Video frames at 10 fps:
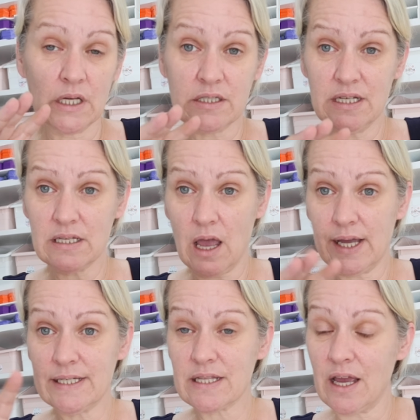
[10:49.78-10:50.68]

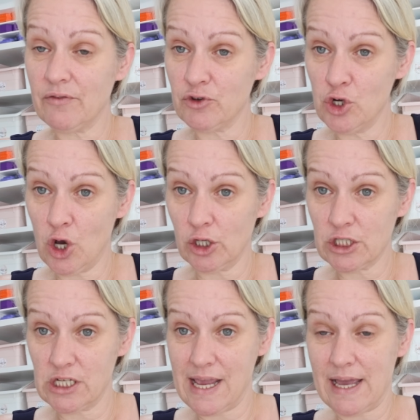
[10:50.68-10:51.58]
designs that have
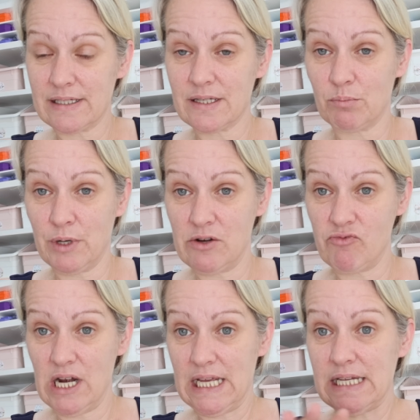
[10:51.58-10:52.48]
not yet been
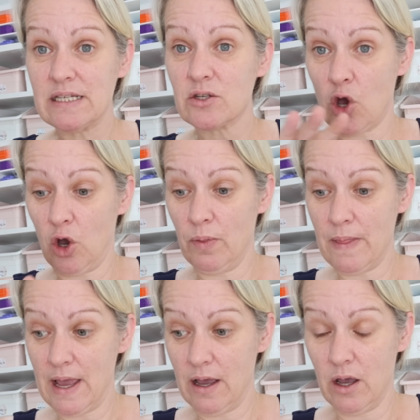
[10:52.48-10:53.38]
released on
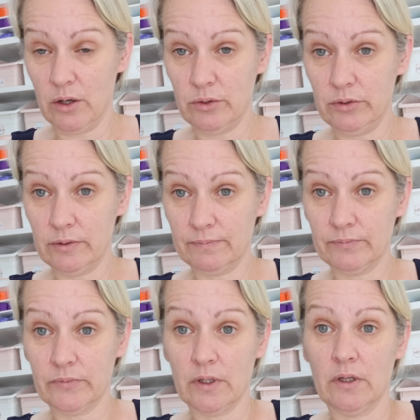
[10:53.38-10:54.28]
their own
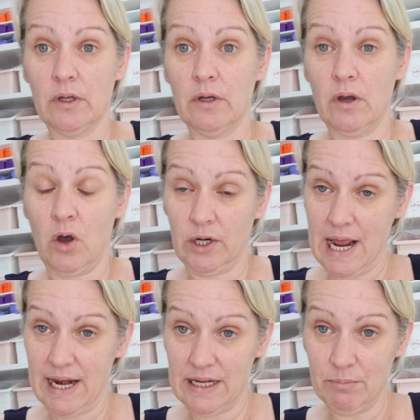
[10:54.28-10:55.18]
on
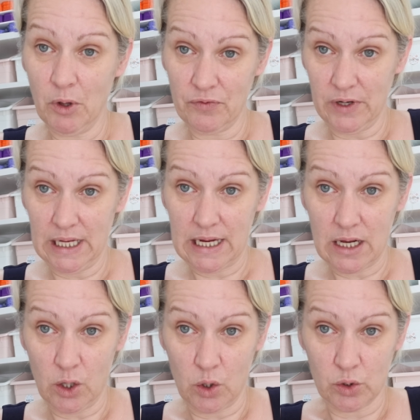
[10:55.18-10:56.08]
any monthly
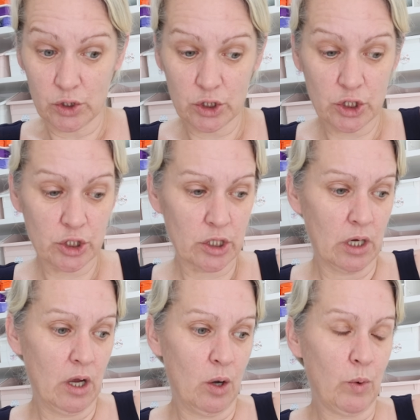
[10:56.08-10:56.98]
launch.
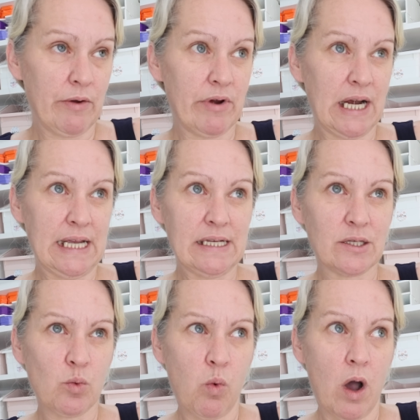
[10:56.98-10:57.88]
We
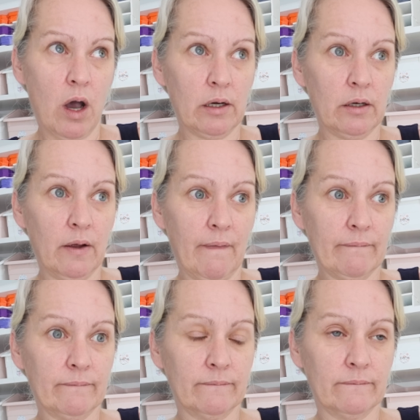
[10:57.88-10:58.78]
released one
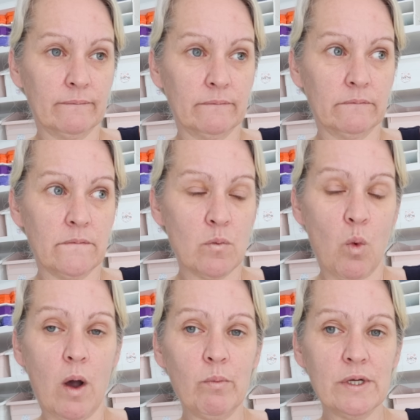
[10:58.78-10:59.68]

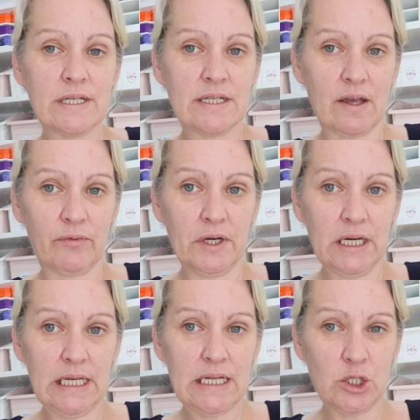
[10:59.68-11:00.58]
was
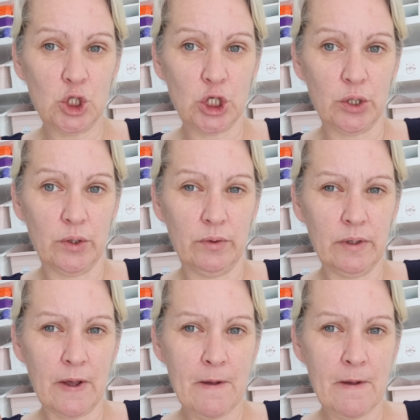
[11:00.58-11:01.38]
definitely in June,